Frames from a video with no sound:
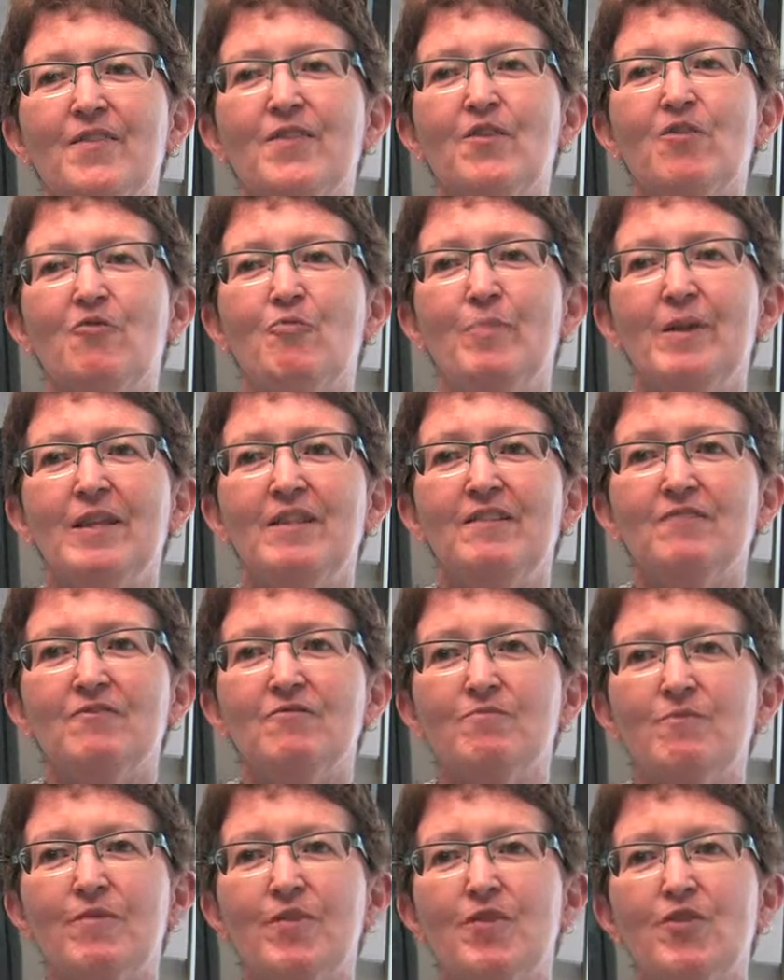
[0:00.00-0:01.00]
There have been
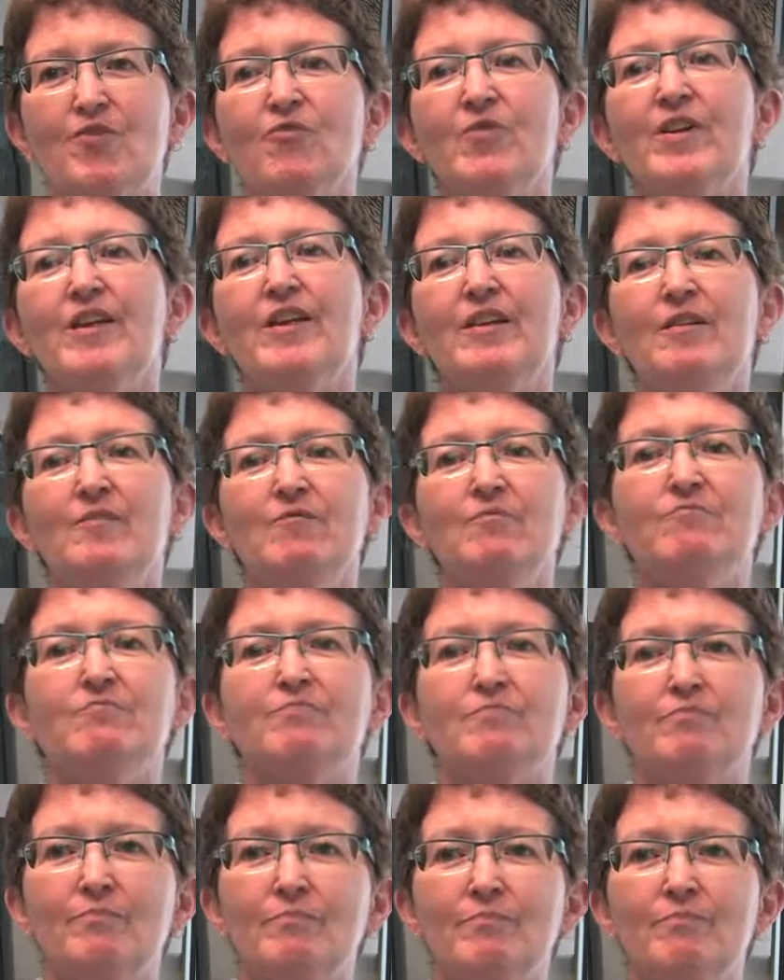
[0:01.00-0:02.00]
three
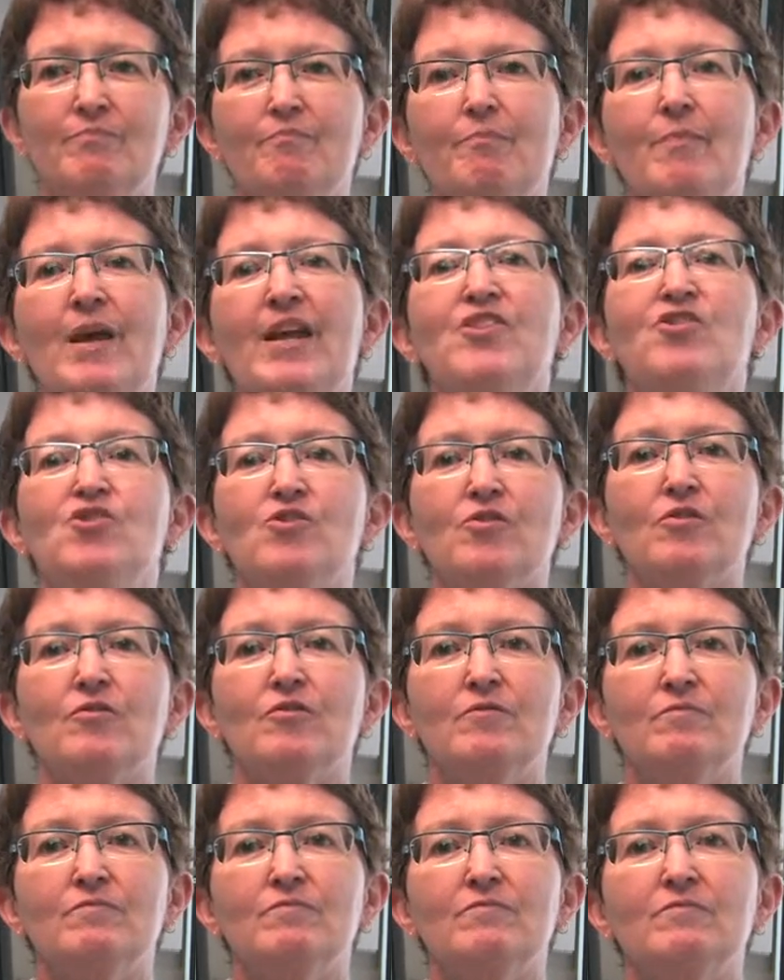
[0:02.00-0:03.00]

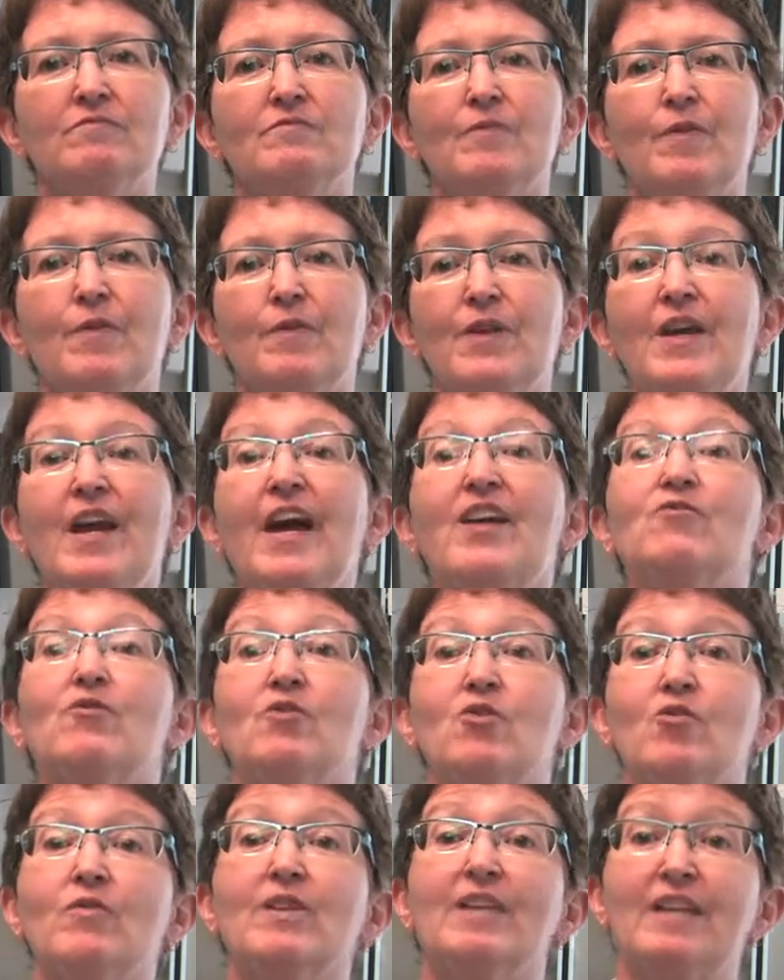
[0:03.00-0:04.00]
major
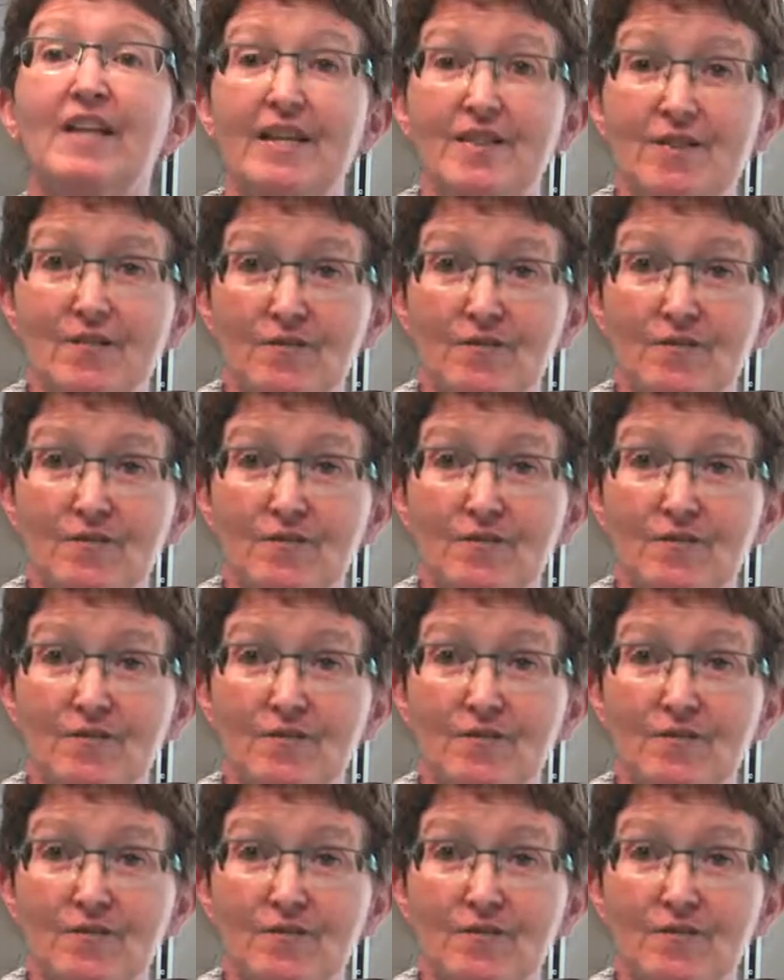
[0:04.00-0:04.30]
theatrical release